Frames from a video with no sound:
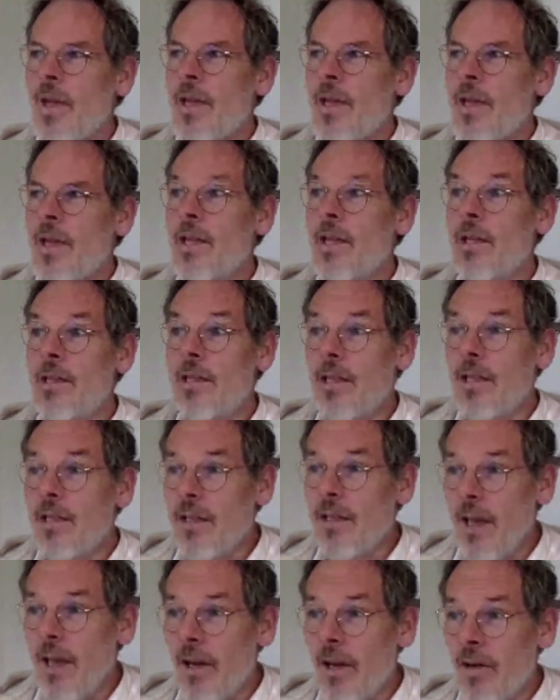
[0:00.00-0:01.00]
you'll dig
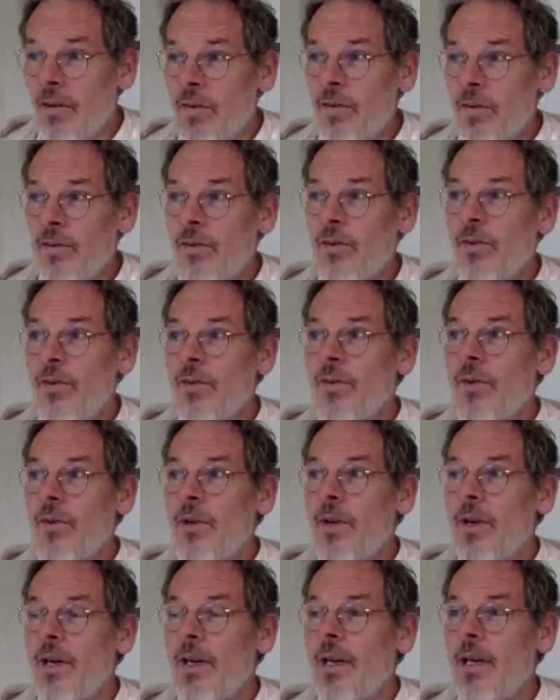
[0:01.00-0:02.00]
down through
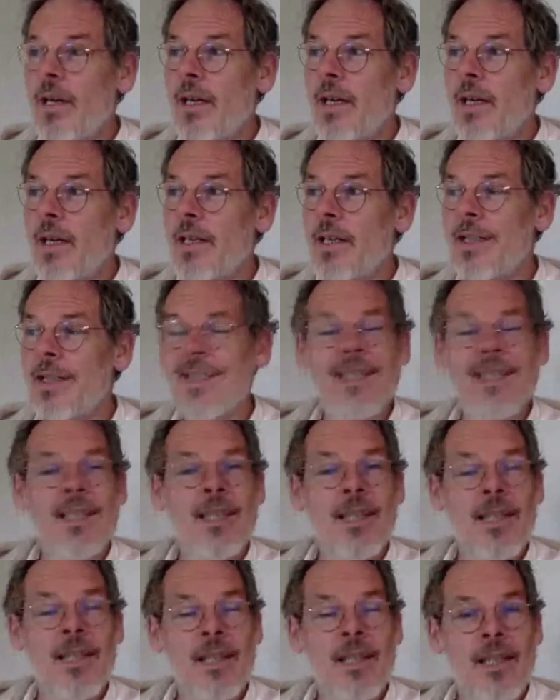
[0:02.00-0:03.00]
the
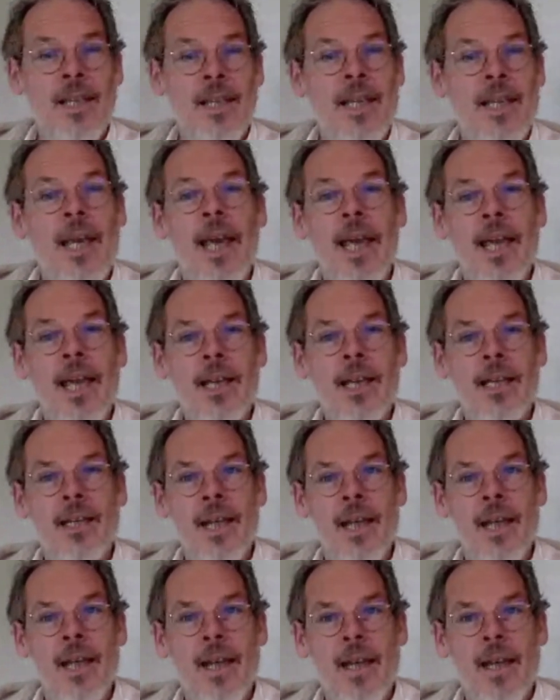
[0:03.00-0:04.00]
Céli
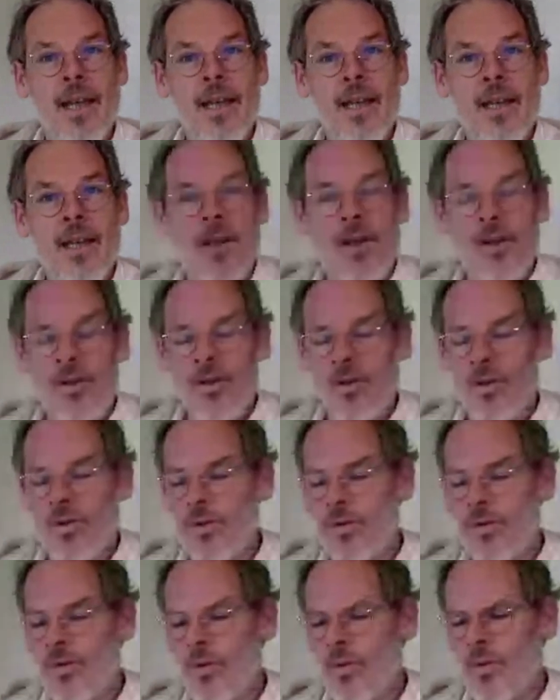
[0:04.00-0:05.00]
Dé,
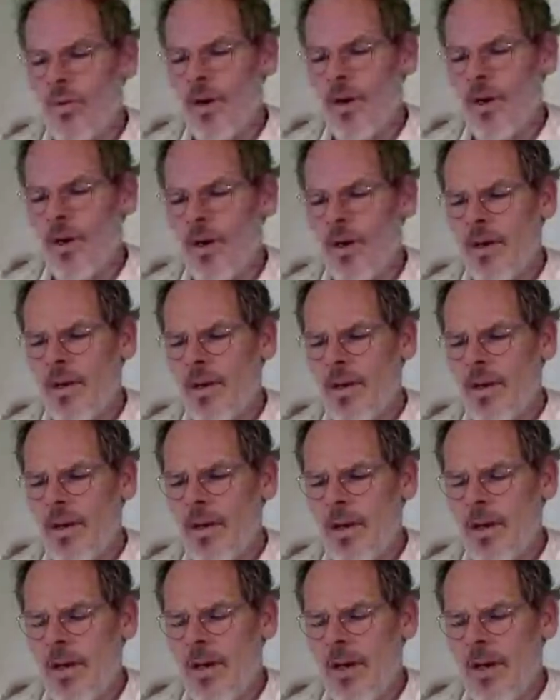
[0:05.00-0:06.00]
who were
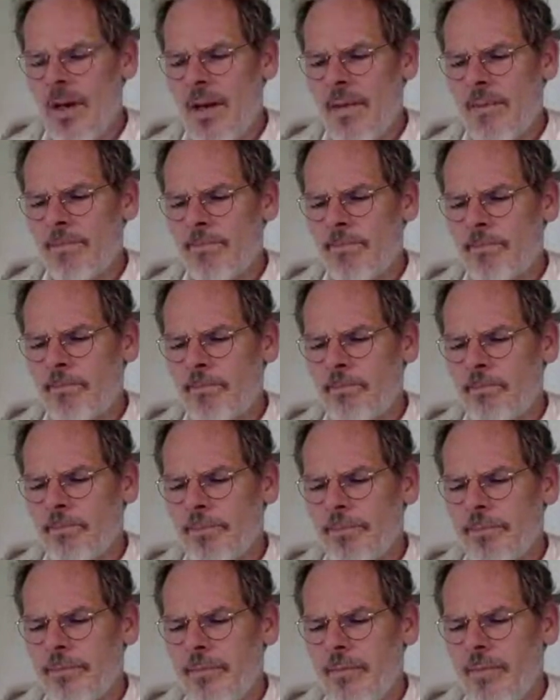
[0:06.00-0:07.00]
the um,
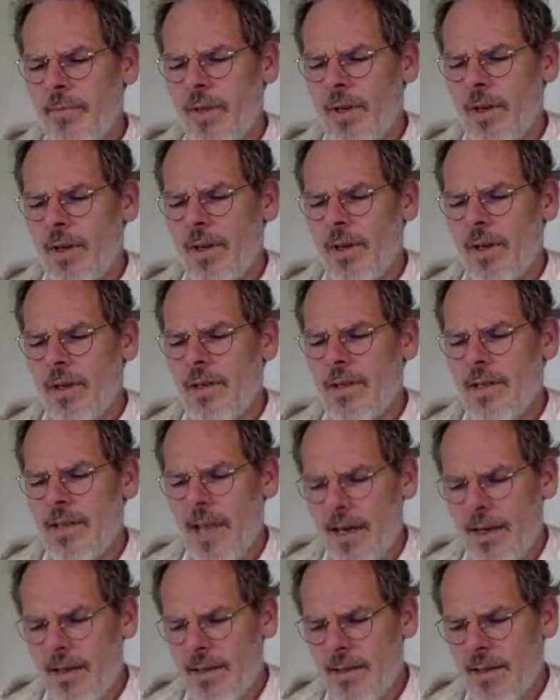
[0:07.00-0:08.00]

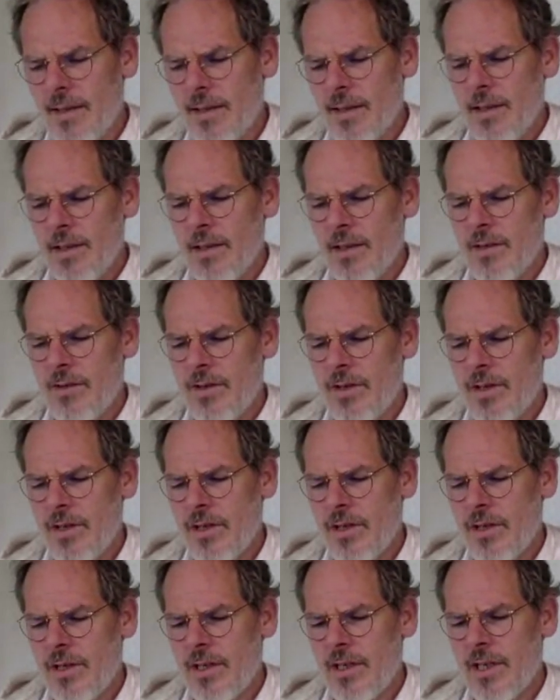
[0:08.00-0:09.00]
sect the
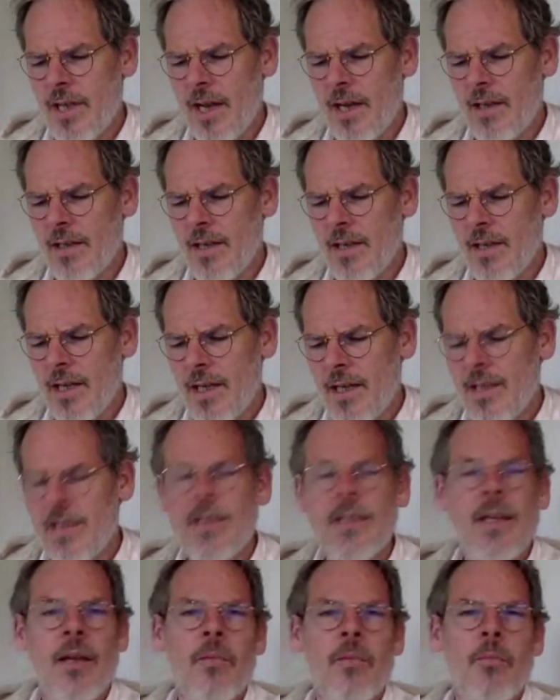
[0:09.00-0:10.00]
Christian sect in
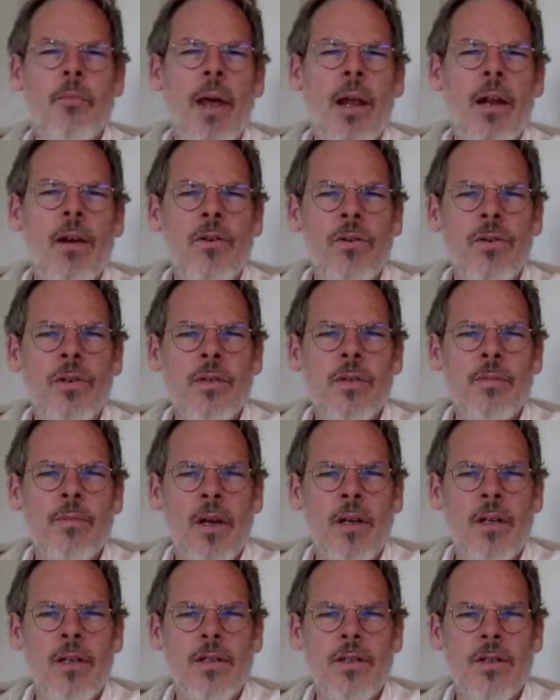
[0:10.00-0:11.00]
St. Maelruain's
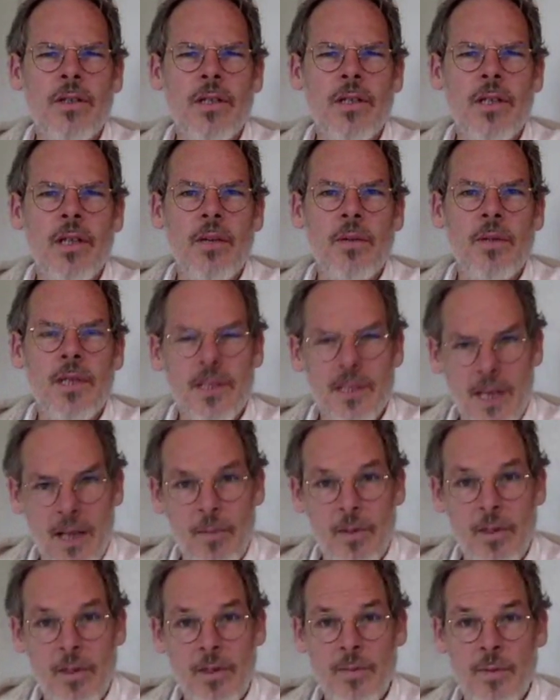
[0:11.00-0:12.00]
monastery that was
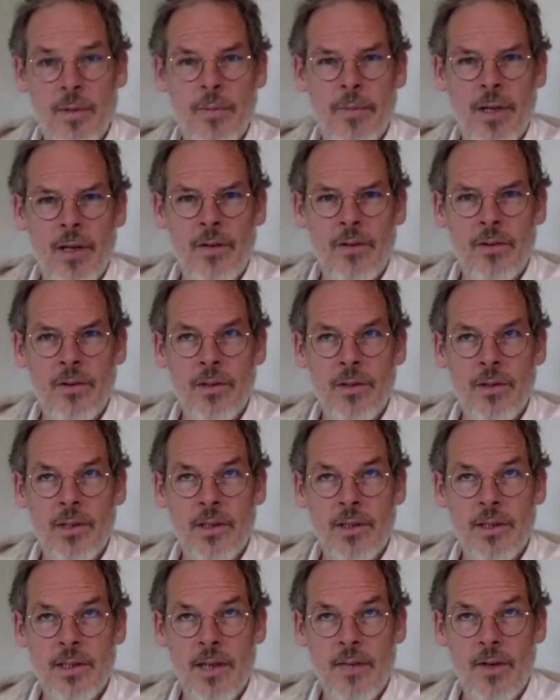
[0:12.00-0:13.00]
established by Maelruain in
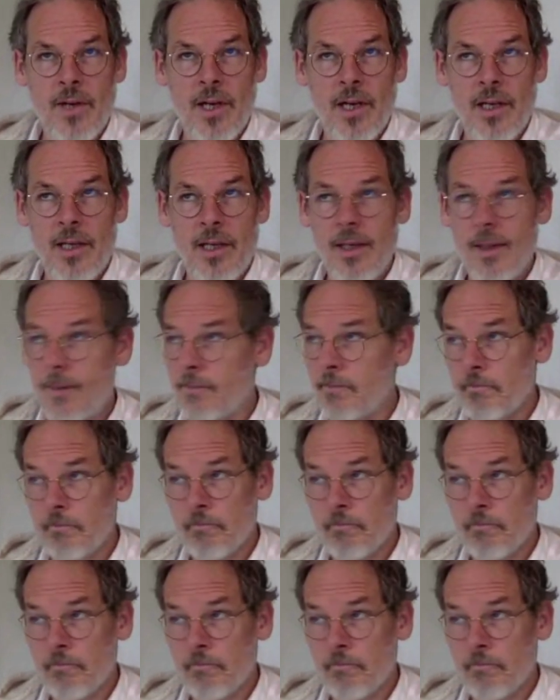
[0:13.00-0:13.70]
780